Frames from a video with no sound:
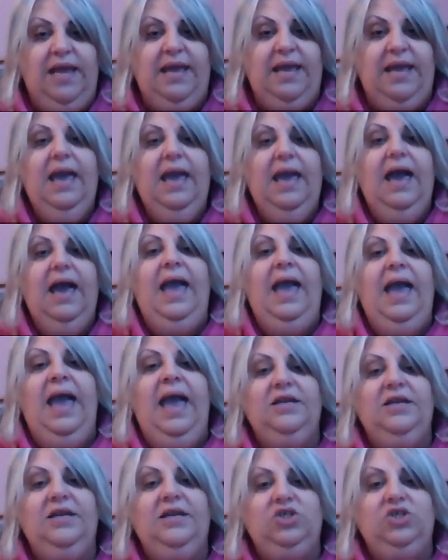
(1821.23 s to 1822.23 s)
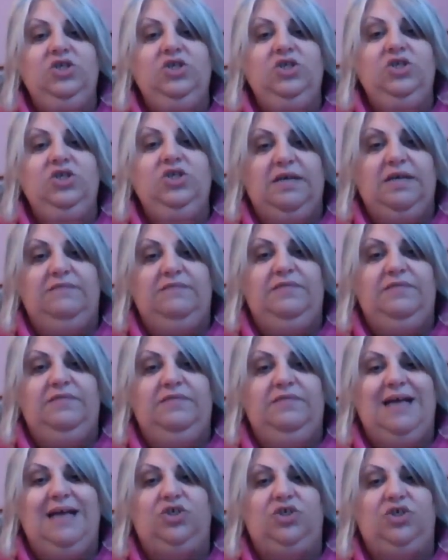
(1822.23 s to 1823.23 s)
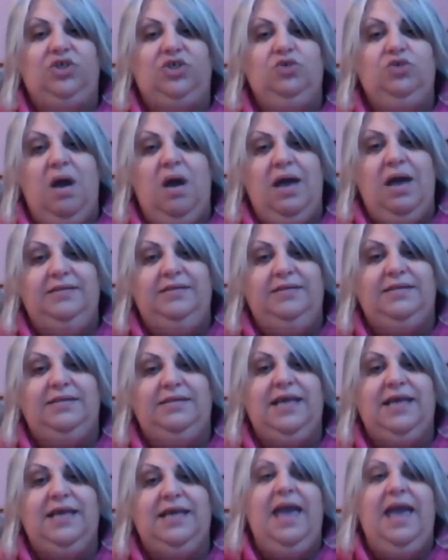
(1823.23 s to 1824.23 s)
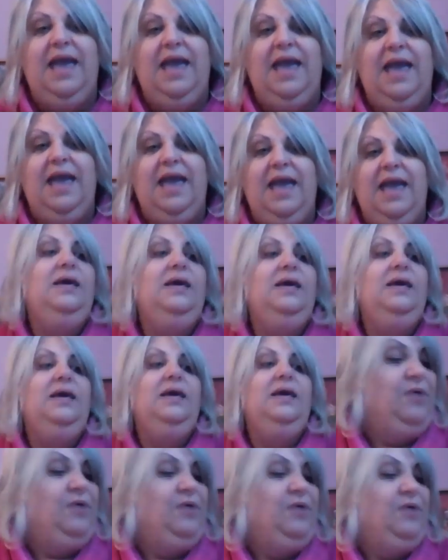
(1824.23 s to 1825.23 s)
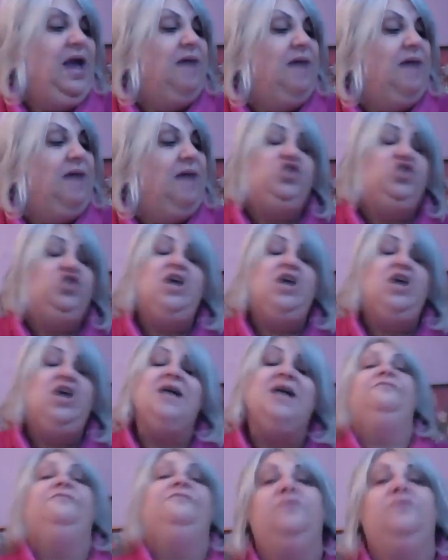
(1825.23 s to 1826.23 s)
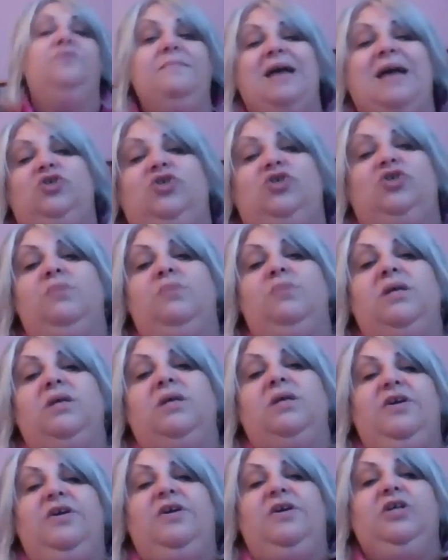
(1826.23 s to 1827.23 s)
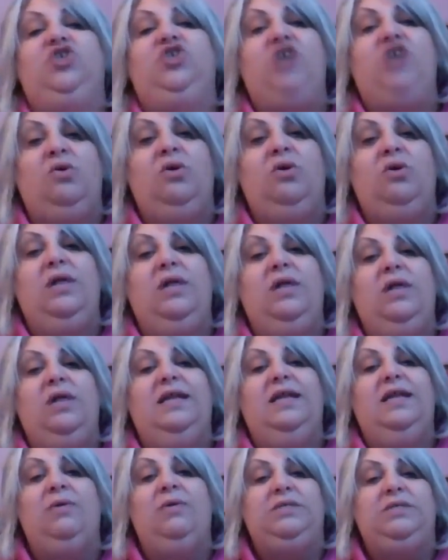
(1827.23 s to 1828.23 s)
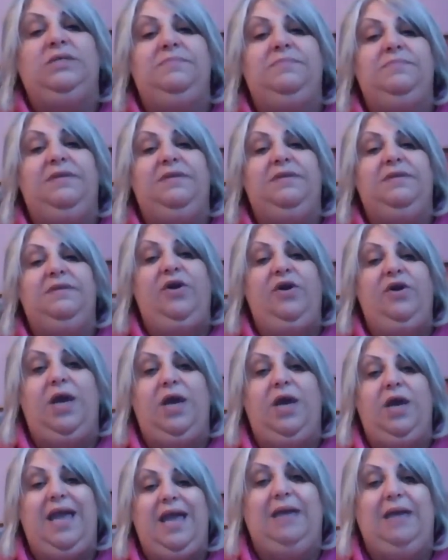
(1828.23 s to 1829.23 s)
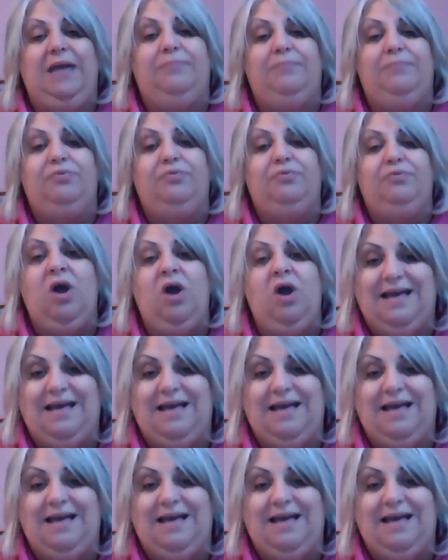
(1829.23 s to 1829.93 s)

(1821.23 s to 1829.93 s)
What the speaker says: and in terms of the masterminds. And Abraham suggests for the mastermind to be very general and allow it to be a very organic process.